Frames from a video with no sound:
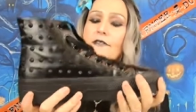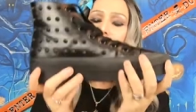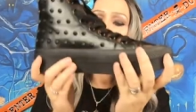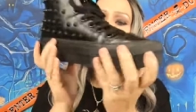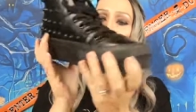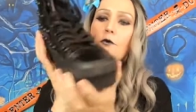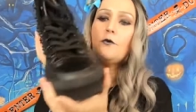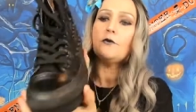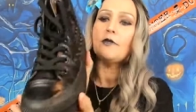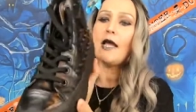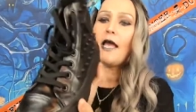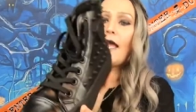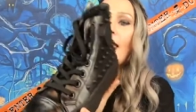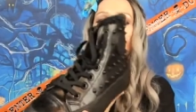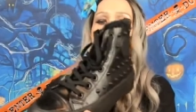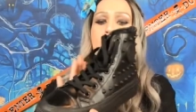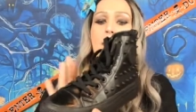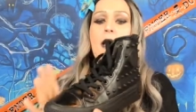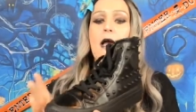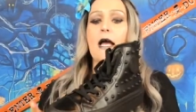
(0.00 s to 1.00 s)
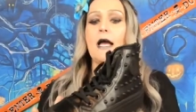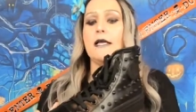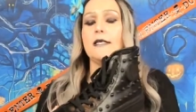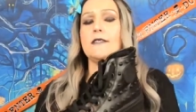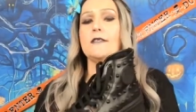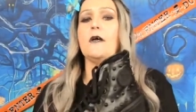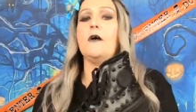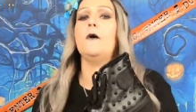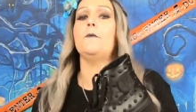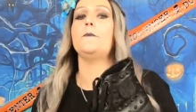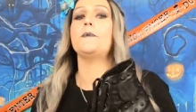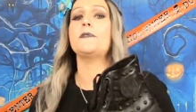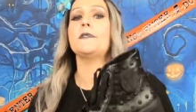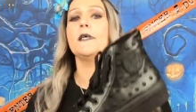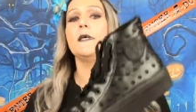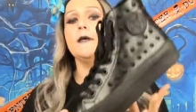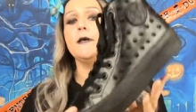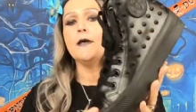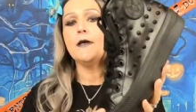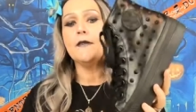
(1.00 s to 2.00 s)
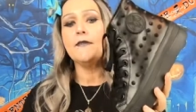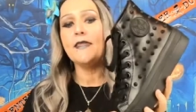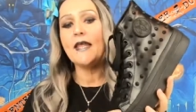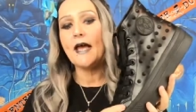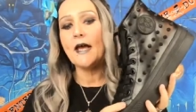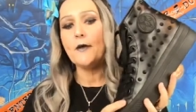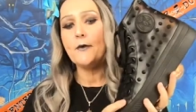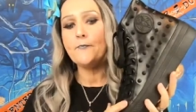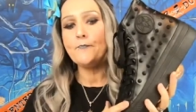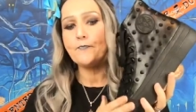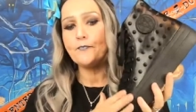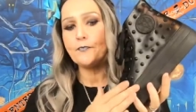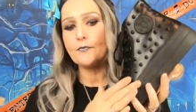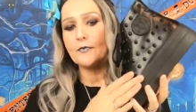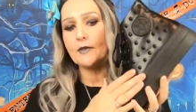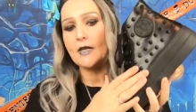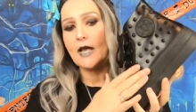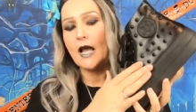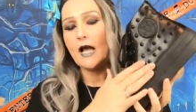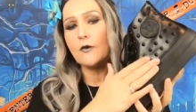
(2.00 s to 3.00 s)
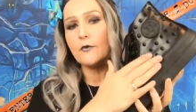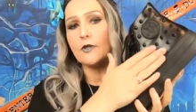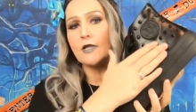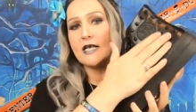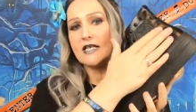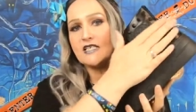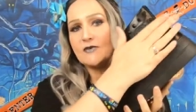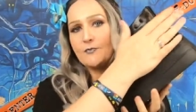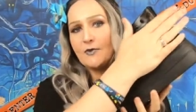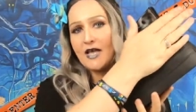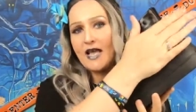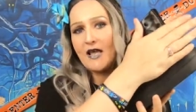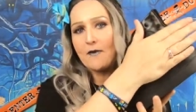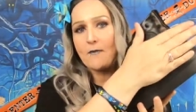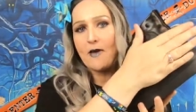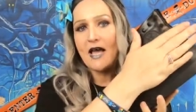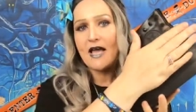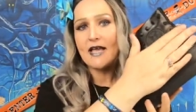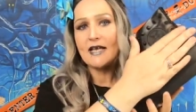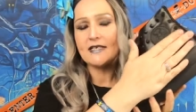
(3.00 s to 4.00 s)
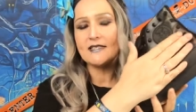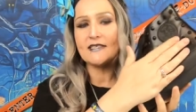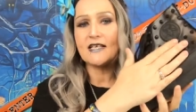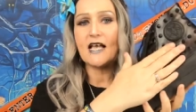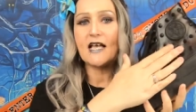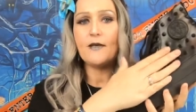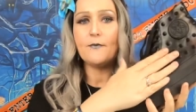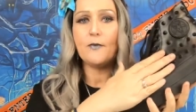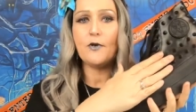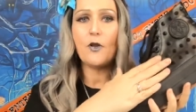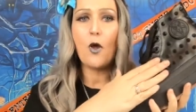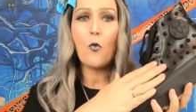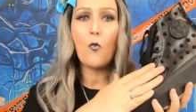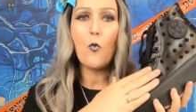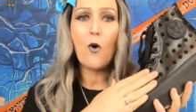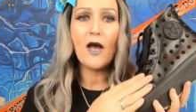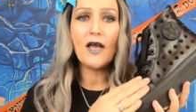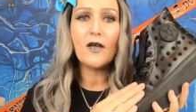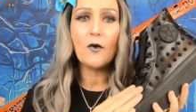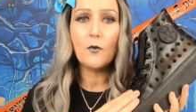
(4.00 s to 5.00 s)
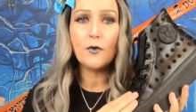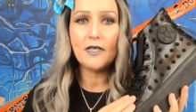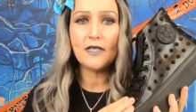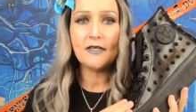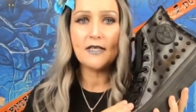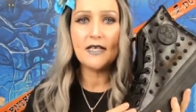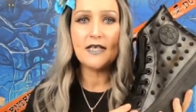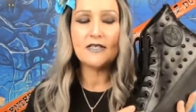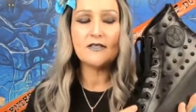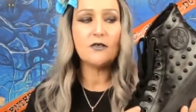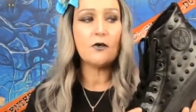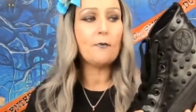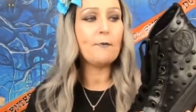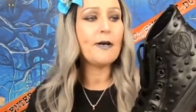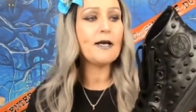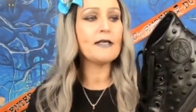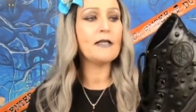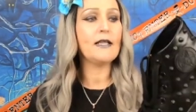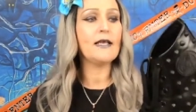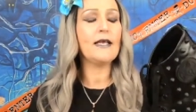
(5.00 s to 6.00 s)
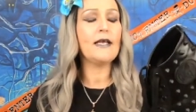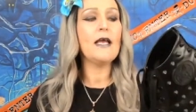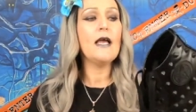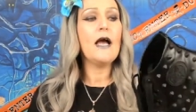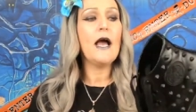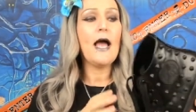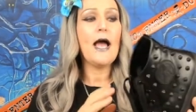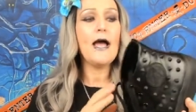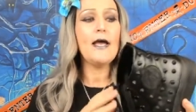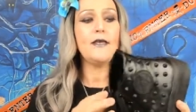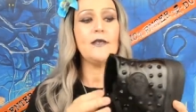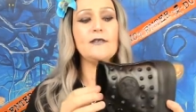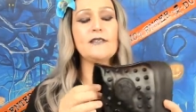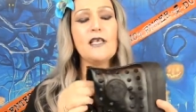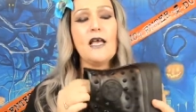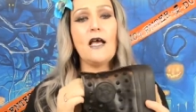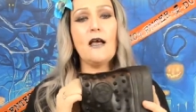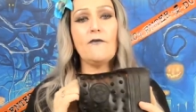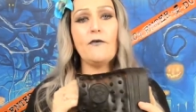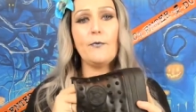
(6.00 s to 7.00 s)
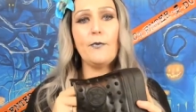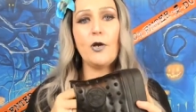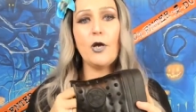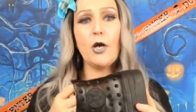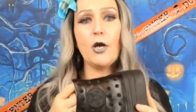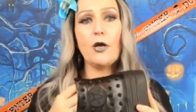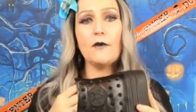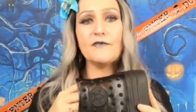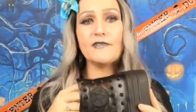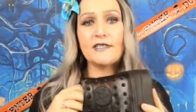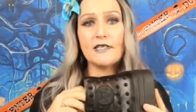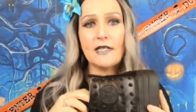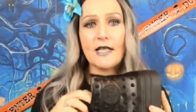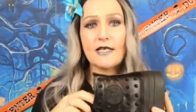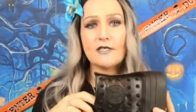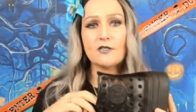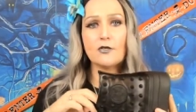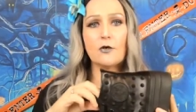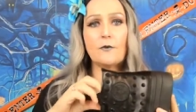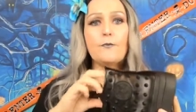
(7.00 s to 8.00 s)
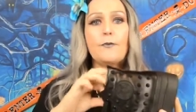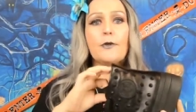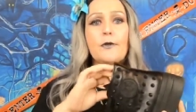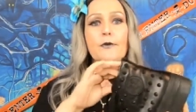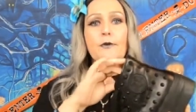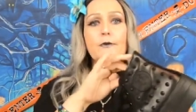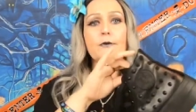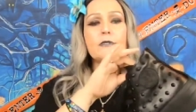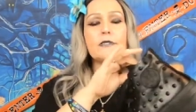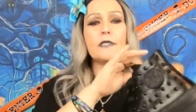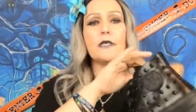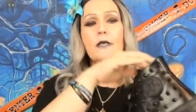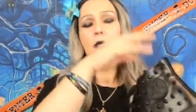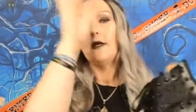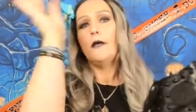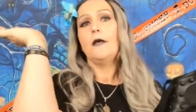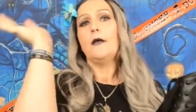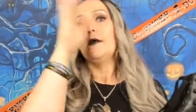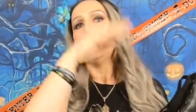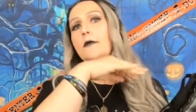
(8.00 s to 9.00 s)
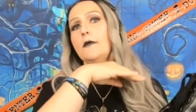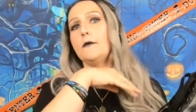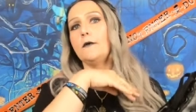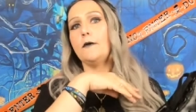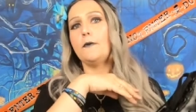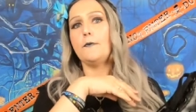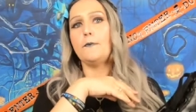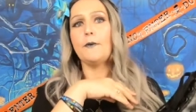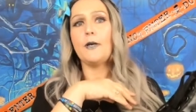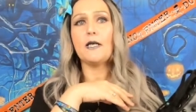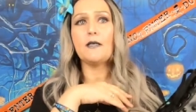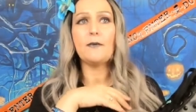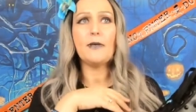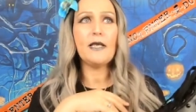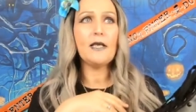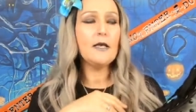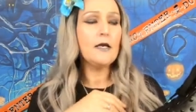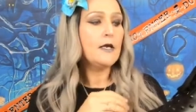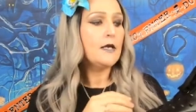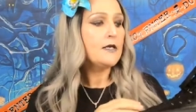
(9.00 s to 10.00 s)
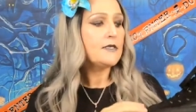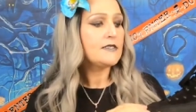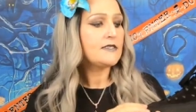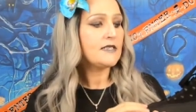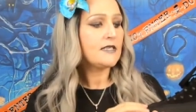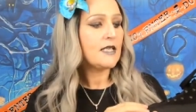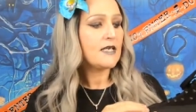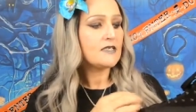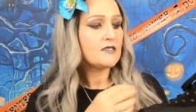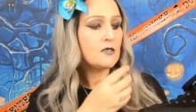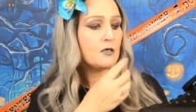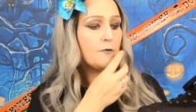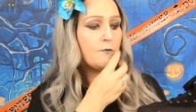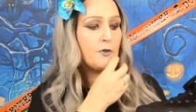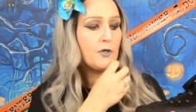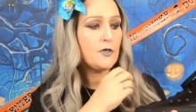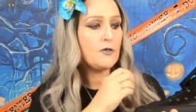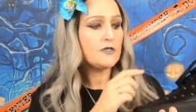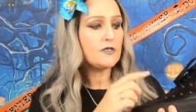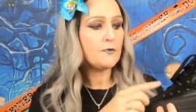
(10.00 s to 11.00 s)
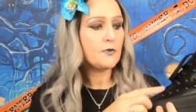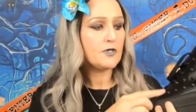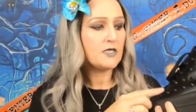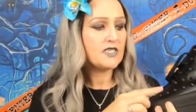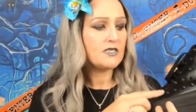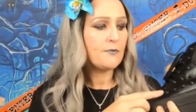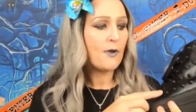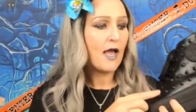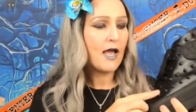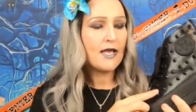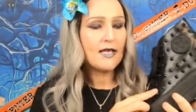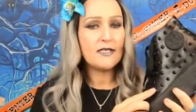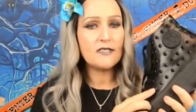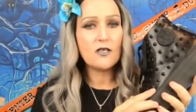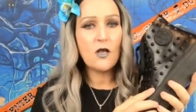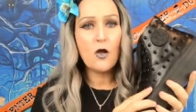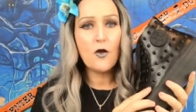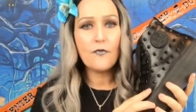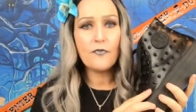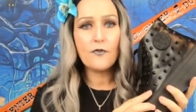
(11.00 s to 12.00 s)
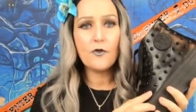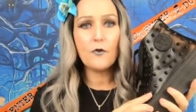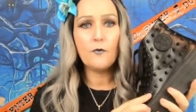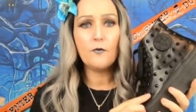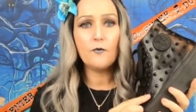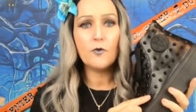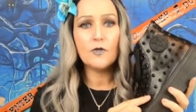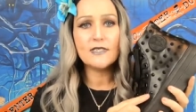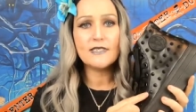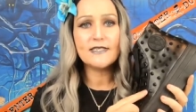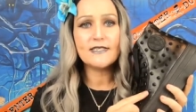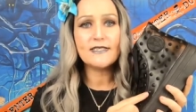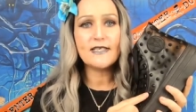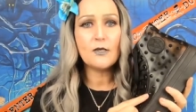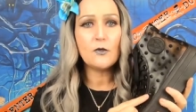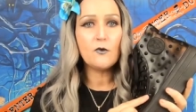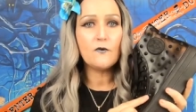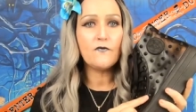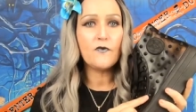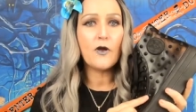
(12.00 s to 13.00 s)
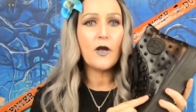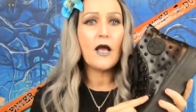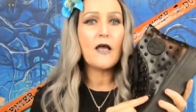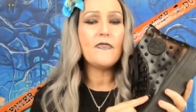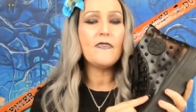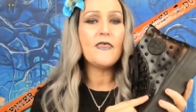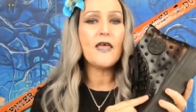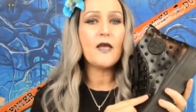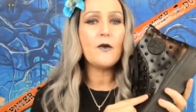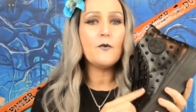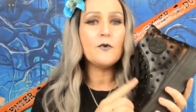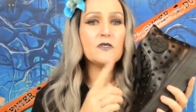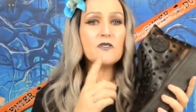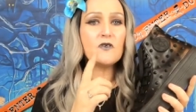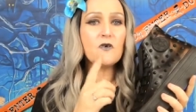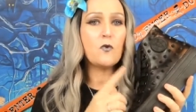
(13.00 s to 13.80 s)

the sold out high tops. Now, I will explain my excitement and why I wanted these so badly. I used to have a pair of stiletto boots, pardon me, stiletto boots, but the spikes on them were silver, and they was